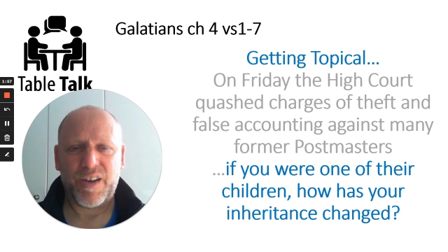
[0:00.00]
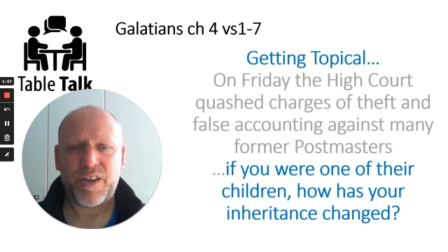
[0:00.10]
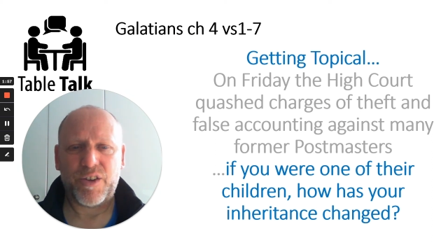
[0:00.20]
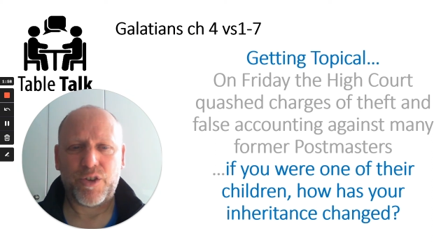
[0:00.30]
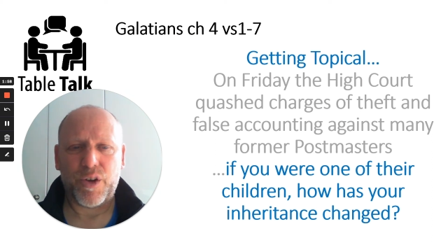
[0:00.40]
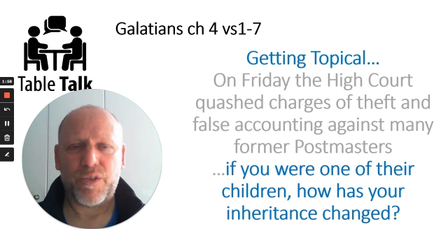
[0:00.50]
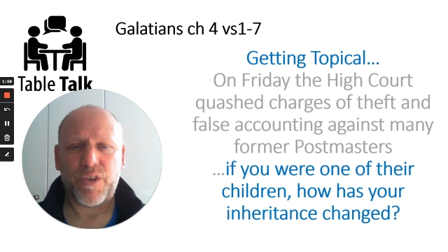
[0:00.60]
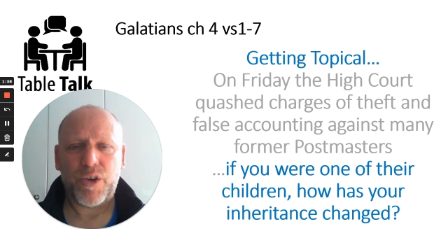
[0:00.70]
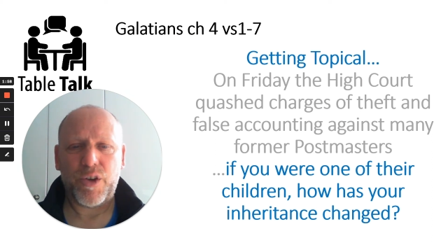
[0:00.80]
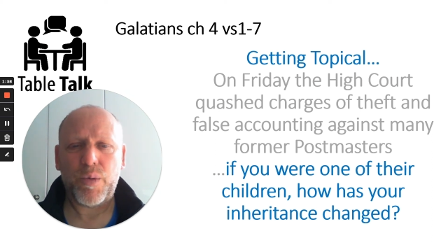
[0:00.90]
So if
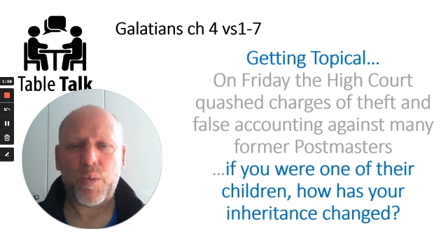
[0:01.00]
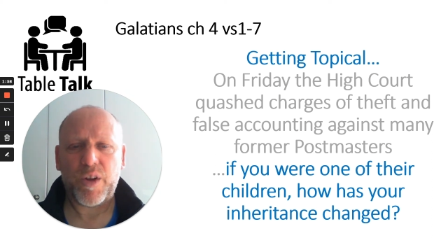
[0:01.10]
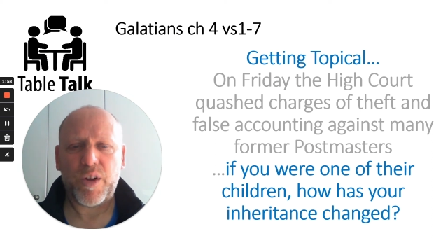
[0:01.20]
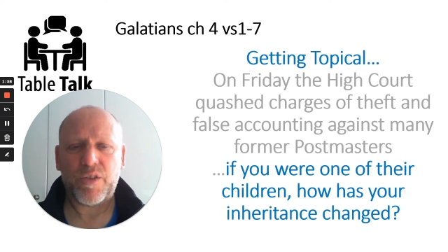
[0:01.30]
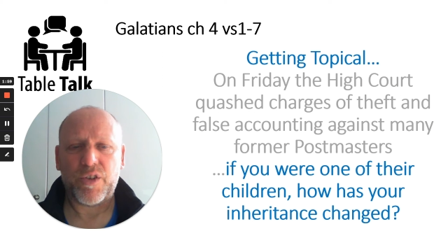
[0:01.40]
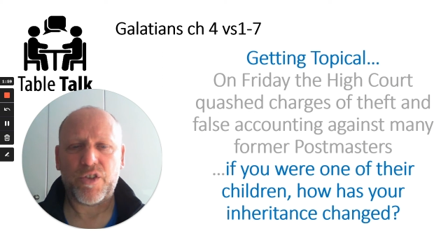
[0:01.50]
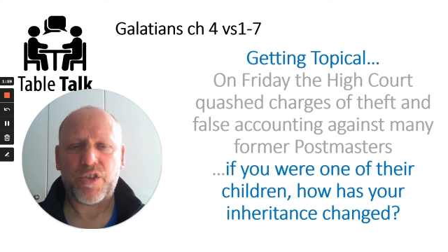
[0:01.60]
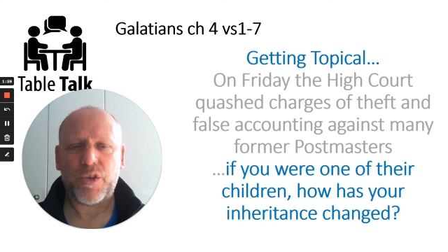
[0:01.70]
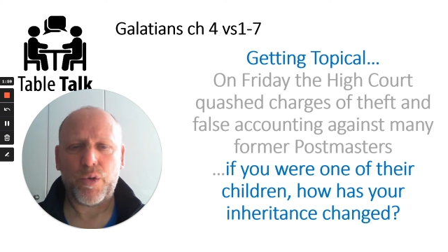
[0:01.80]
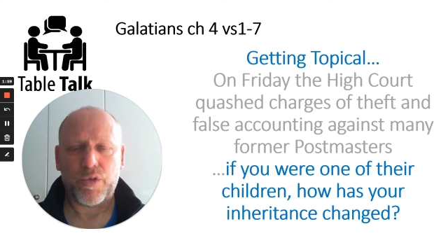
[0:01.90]
you were one of the
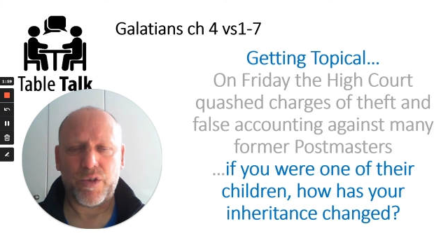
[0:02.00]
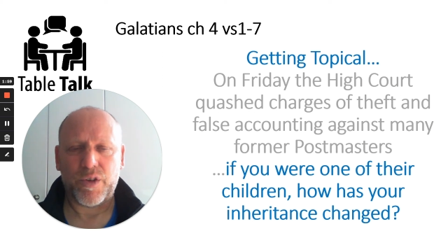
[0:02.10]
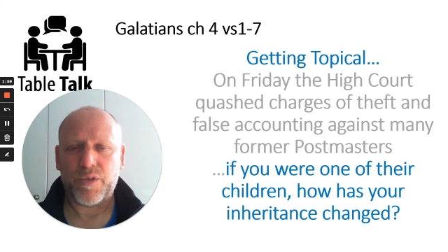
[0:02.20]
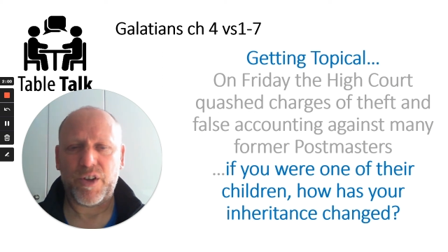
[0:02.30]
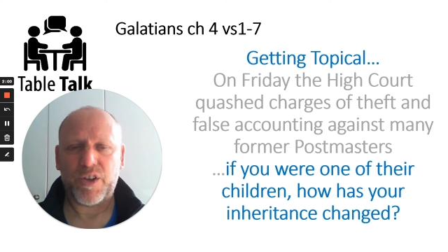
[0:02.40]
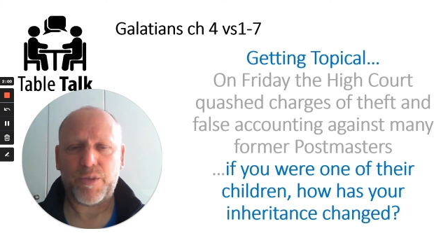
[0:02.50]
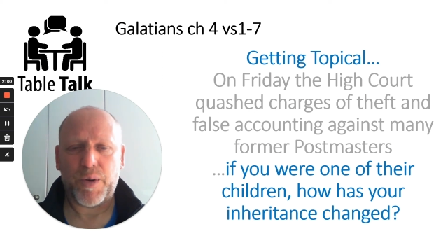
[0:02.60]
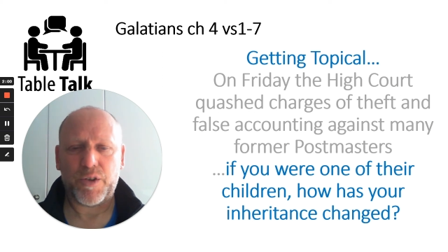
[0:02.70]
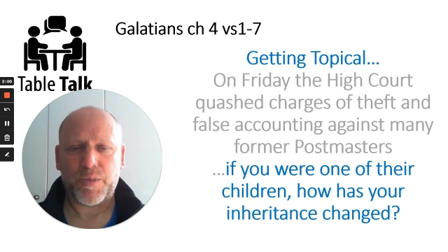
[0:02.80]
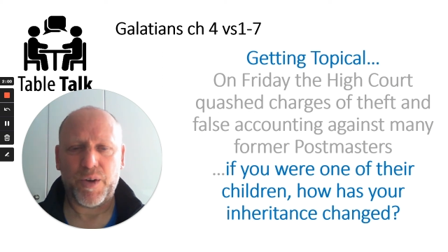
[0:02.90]
children of these
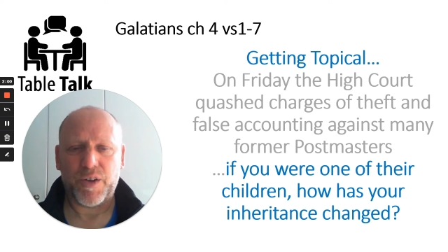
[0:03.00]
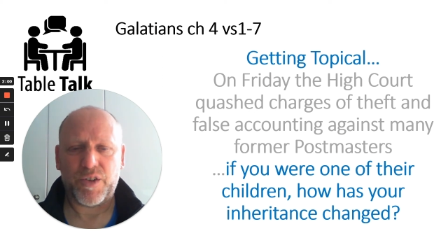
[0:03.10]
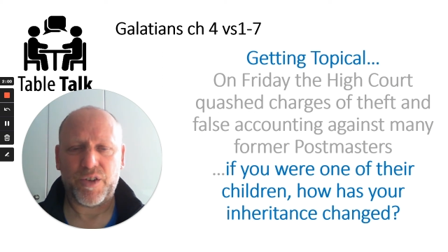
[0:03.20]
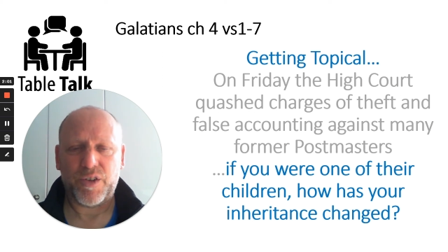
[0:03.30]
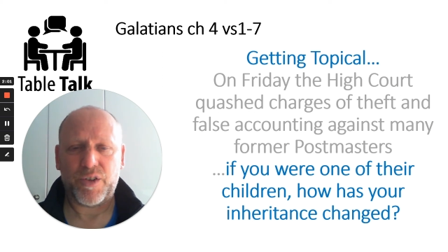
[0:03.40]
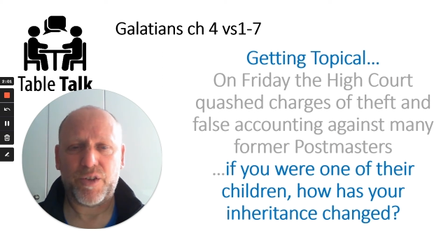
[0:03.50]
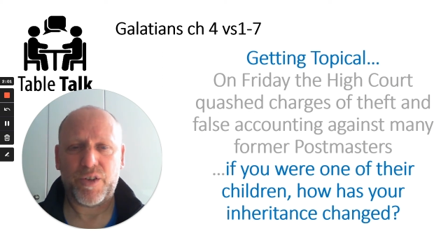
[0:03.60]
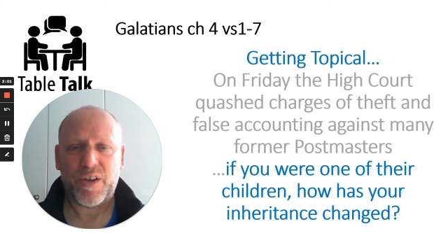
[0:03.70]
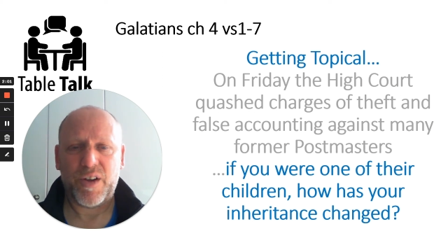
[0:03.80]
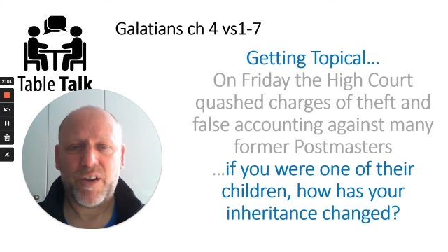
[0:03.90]
postmasters
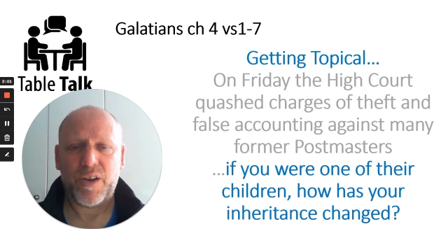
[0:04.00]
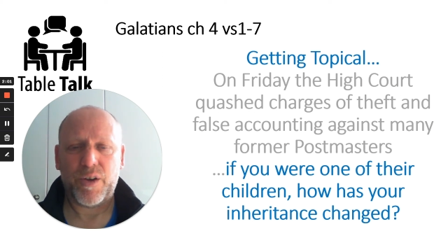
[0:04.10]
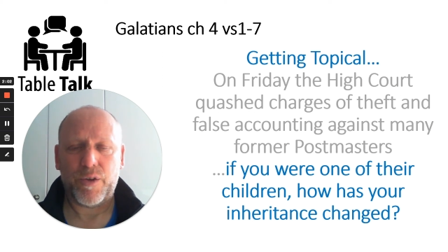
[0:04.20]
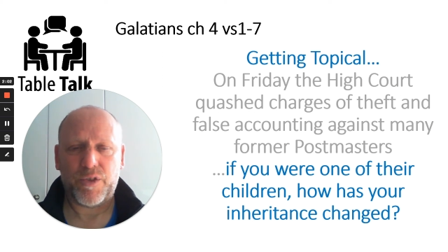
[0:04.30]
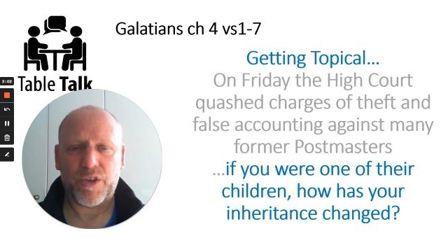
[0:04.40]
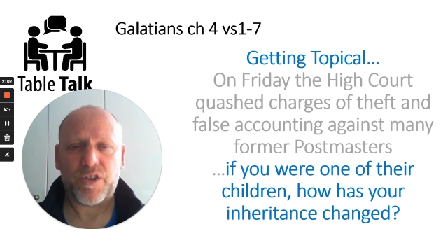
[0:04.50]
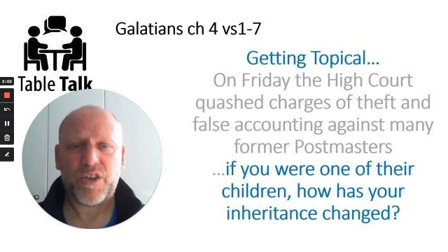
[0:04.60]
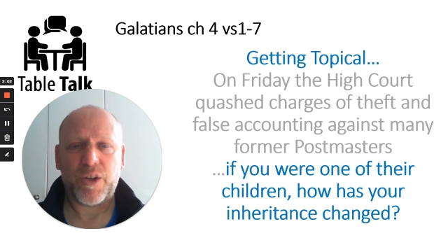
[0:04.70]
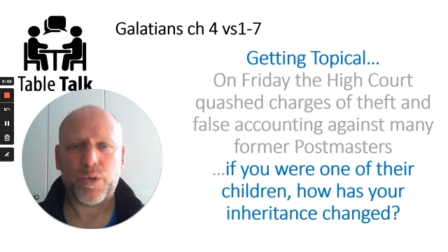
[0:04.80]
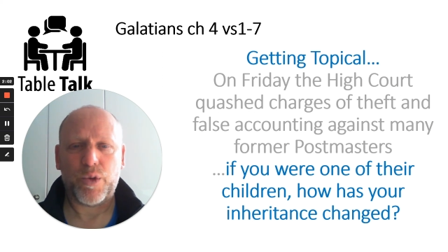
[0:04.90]
who've just
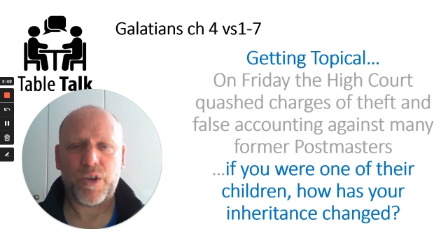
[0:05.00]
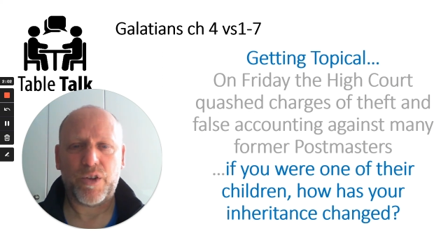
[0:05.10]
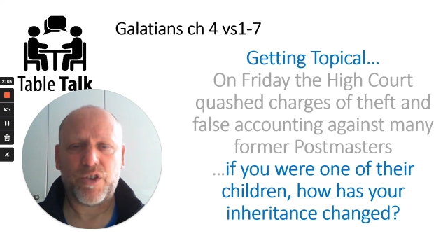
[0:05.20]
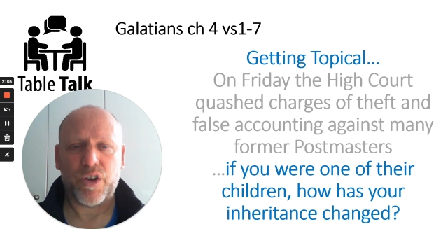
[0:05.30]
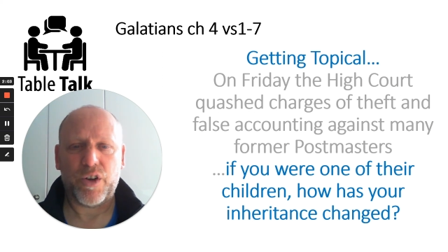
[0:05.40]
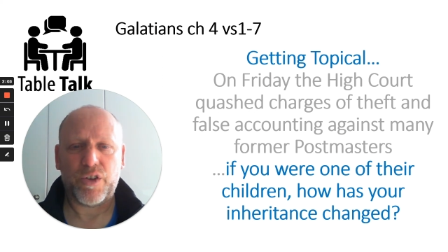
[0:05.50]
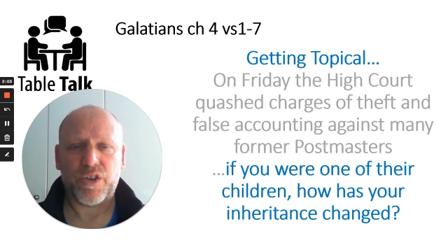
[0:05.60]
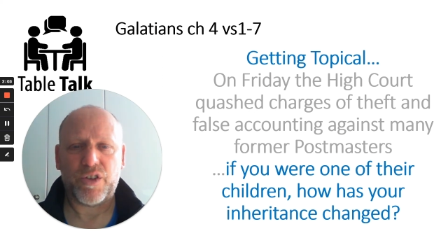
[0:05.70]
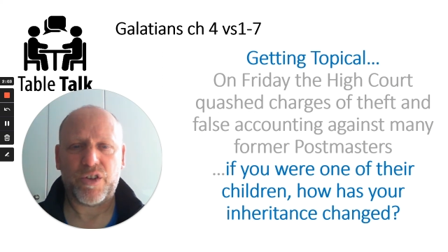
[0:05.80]
had all those charges